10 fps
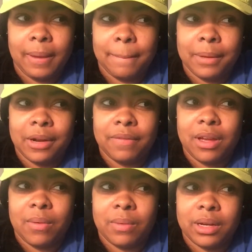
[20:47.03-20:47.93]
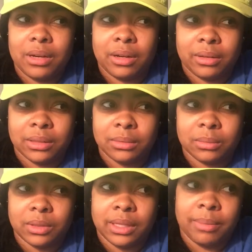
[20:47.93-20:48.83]
but if y'all want to know some
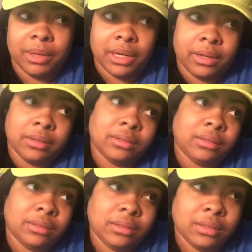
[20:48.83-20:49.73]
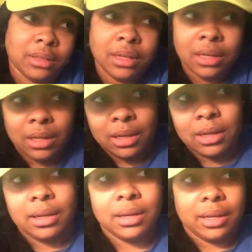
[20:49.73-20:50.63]
more, let me know.
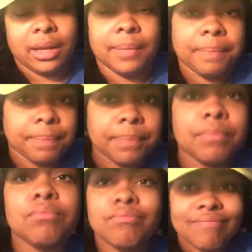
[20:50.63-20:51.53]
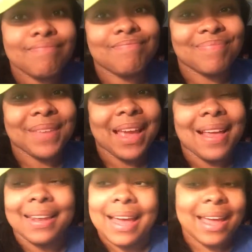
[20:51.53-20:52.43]
Yeah,
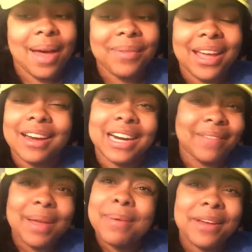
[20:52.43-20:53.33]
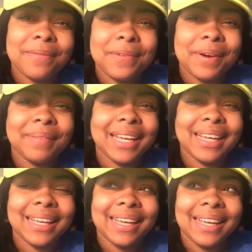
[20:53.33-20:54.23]
like, comment, hug that red button for
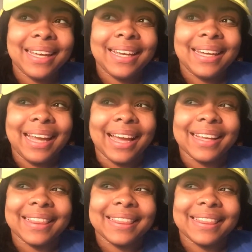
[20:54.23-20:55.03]
me. Yeah.